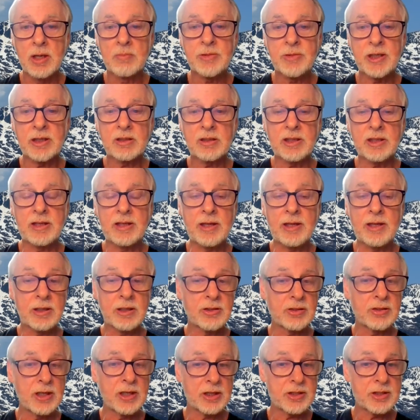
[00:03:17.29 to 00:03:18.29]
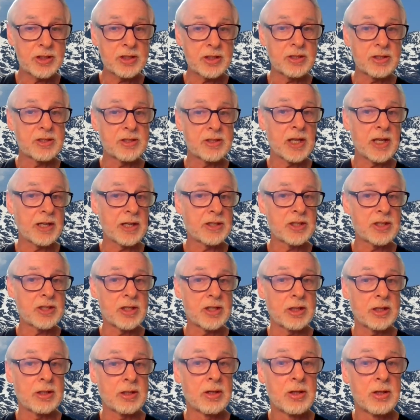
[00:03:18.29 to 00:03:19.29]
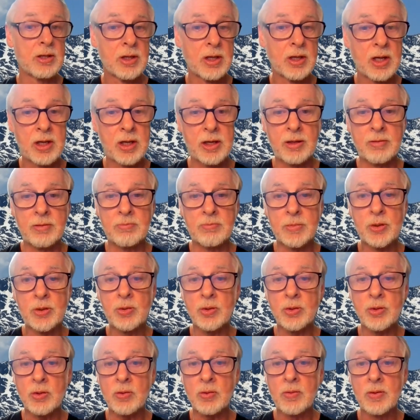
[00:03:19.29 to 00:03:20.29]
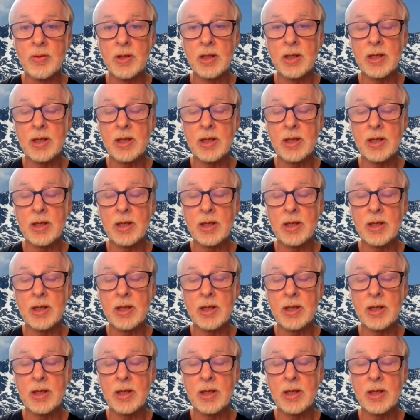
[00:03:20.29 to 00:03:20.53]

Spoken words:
particularly in the introduction section in Moodle.